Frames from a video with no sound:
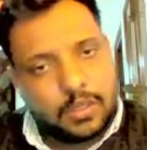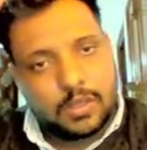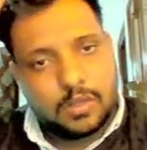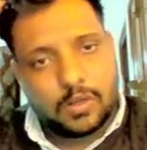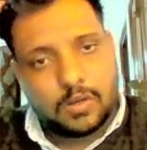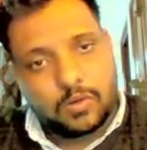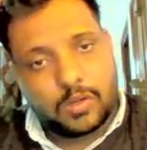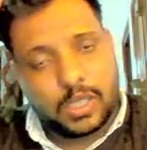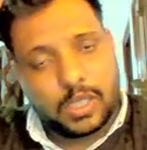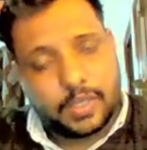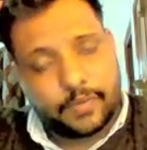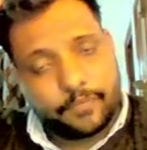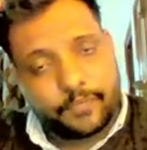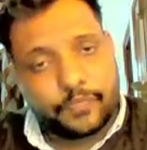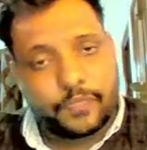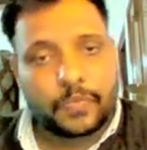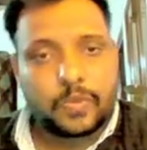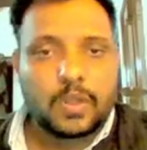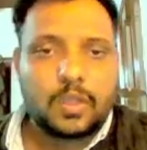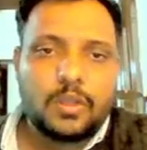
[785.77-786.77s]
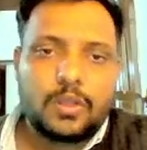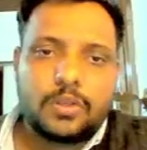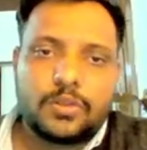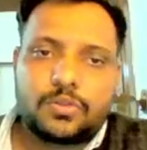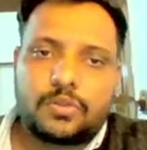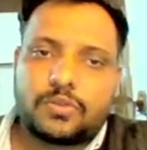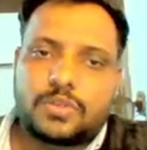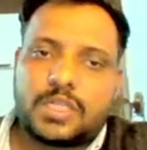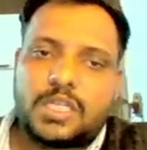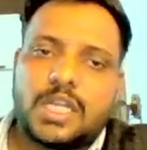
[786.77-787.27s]
Okay,
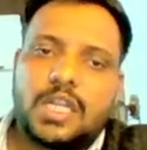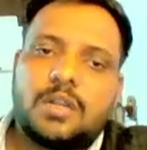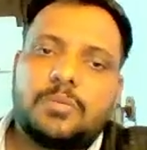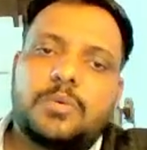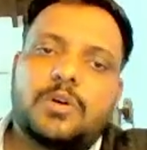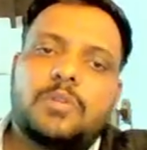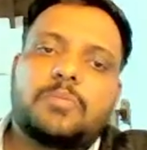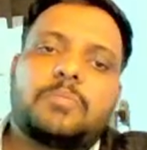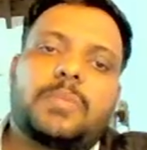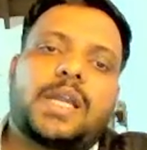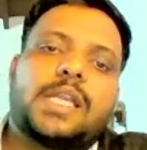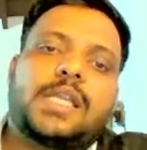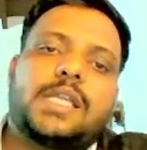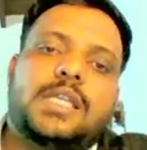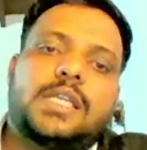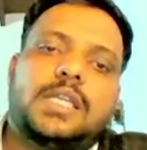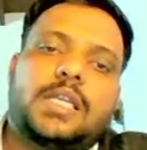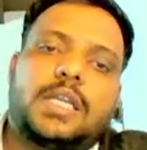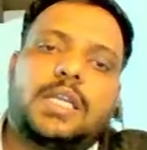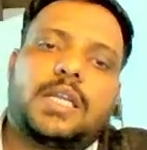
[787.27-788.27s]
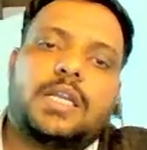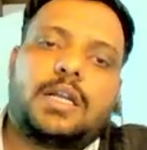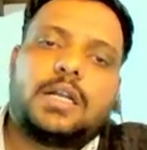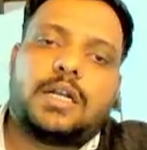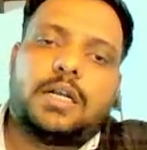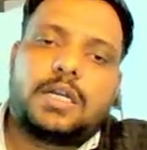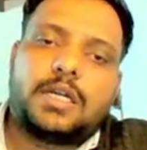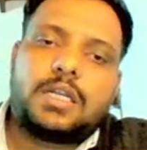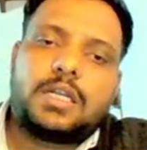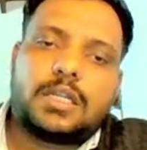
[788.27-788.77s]
so CL upon pi
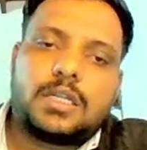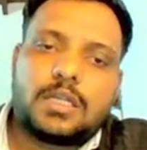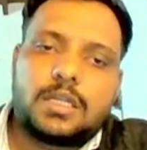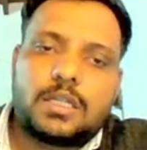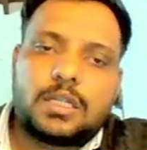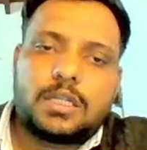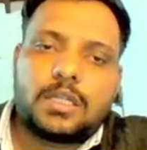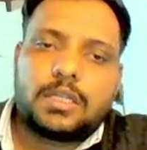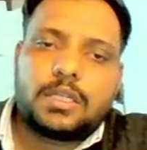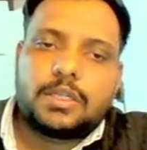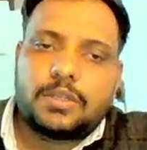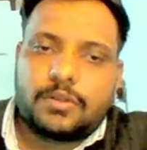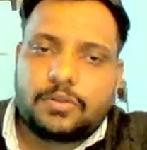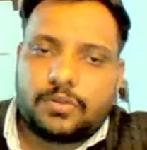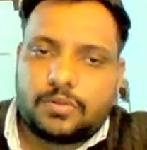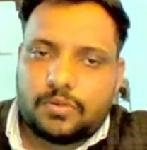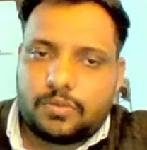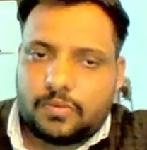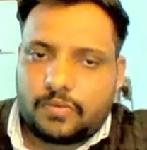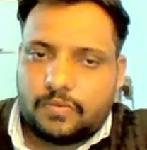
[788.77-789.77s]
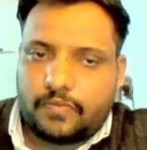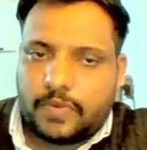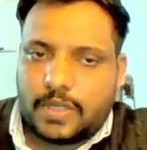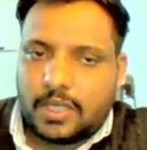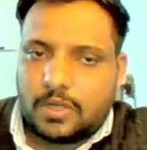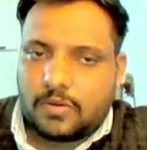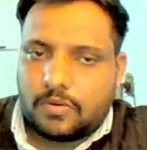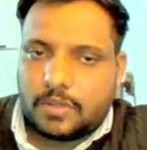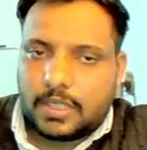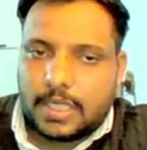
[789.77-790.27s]
EAR. So we
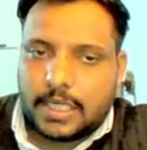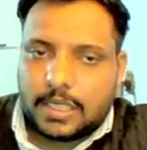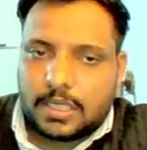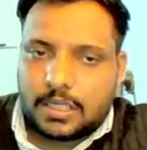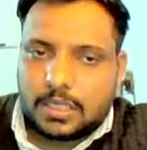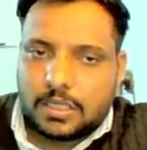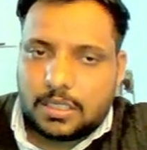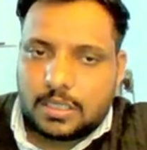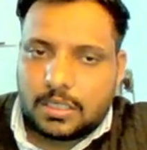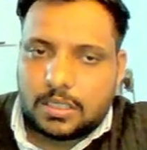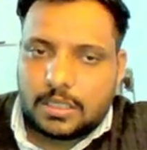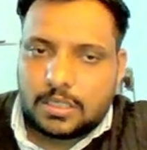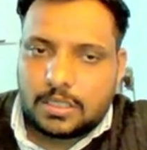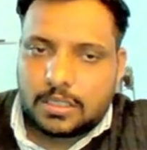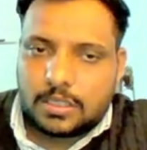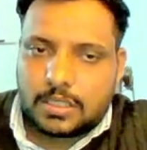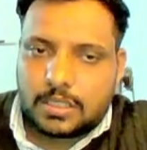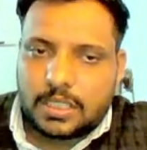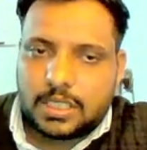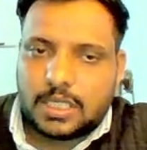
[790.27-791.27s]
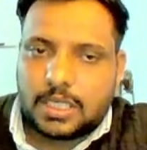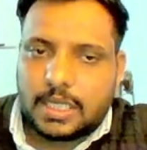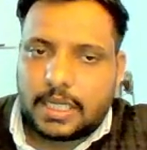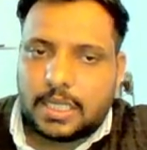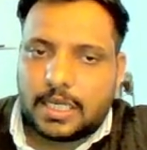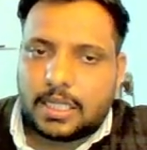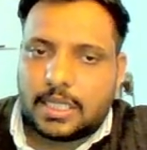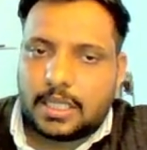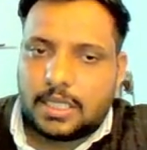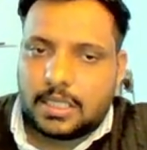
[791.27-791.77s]
know that
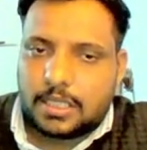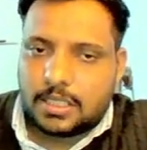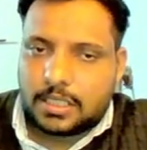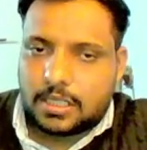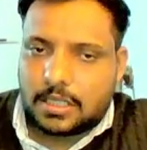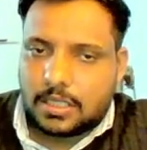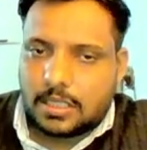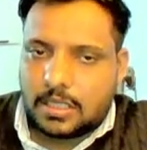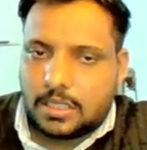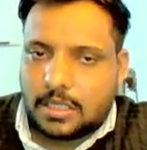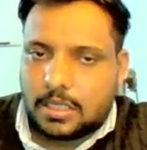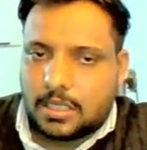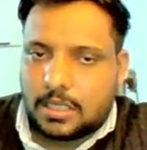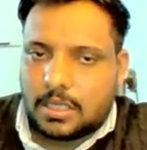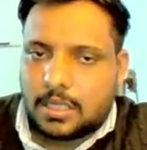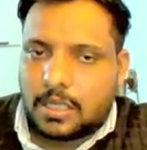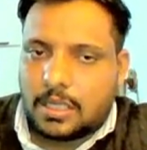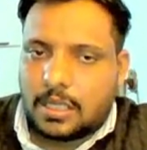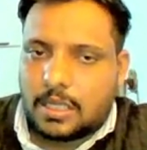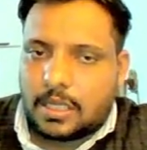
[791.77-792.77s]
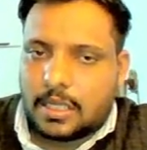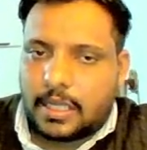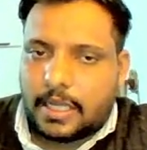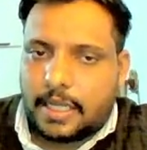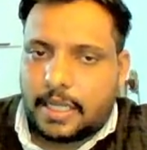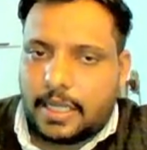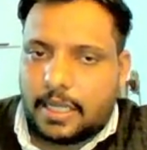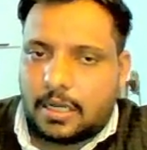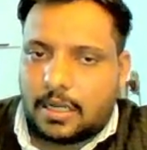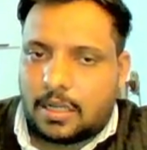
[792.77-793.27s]
CL is
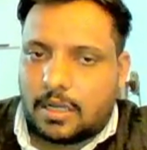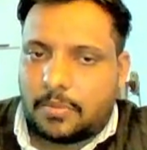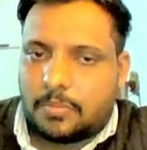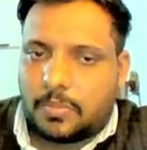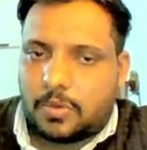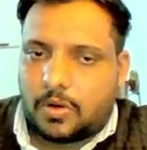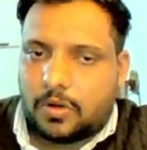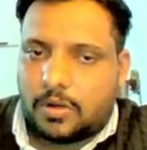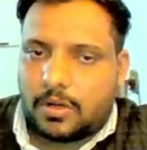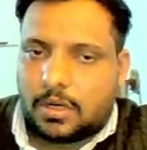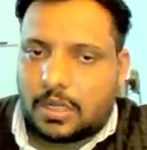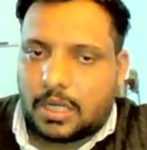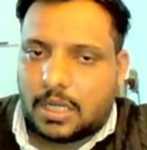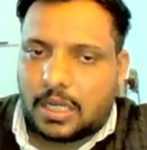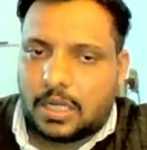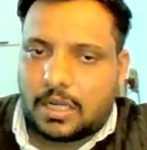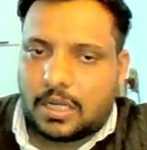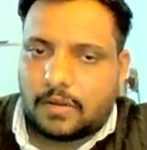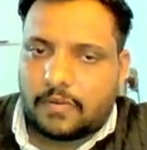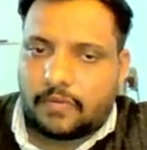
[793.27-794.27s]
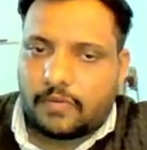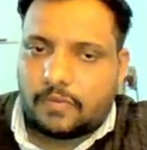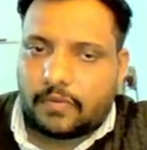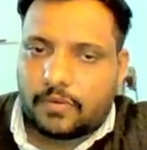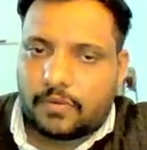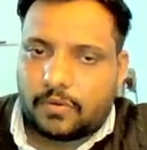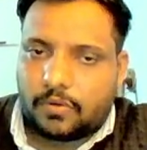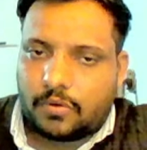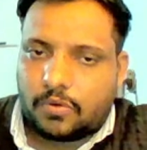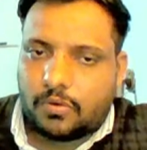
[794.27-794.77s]
L upon half
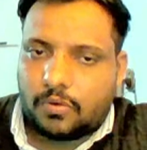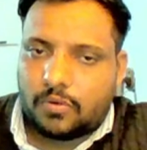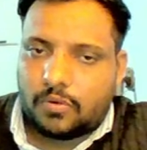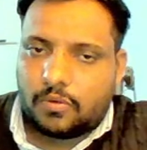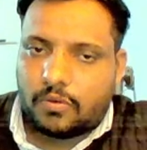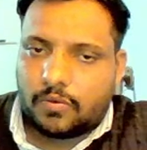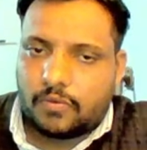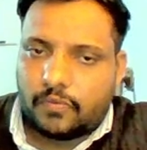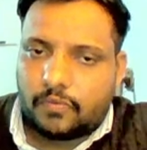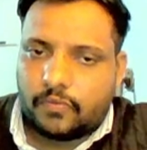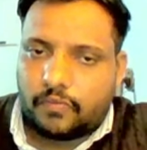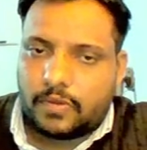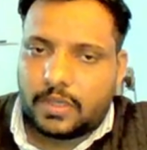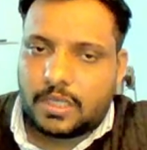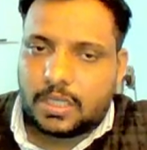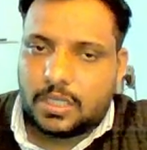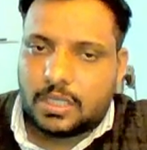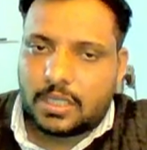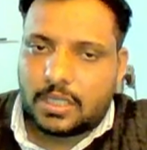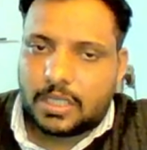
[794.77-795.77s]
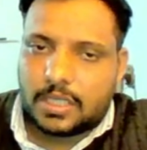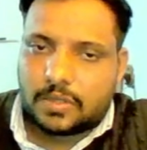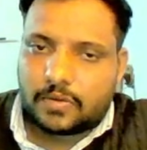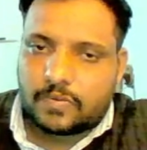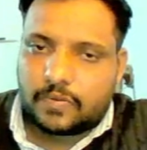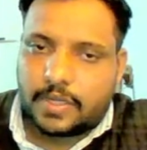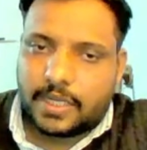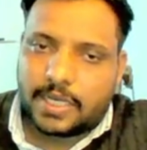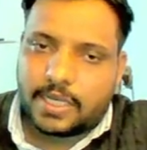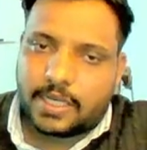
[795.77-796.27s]
rho V
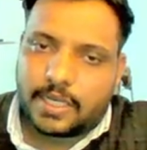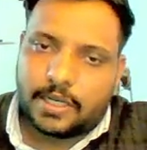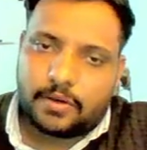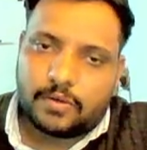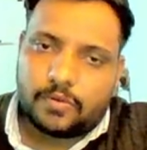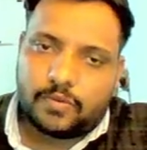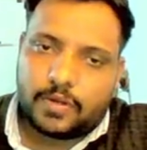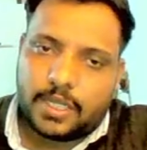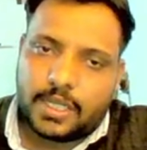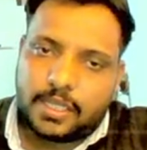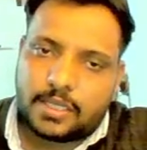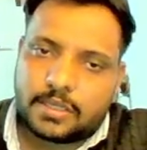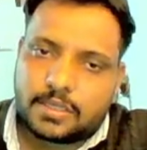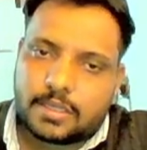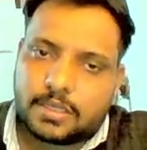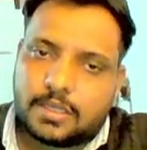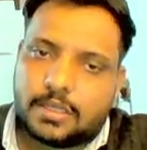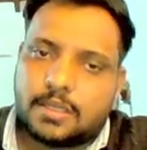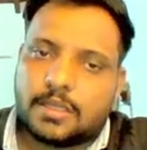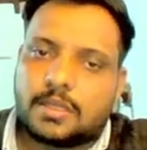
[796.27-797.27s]
square into S.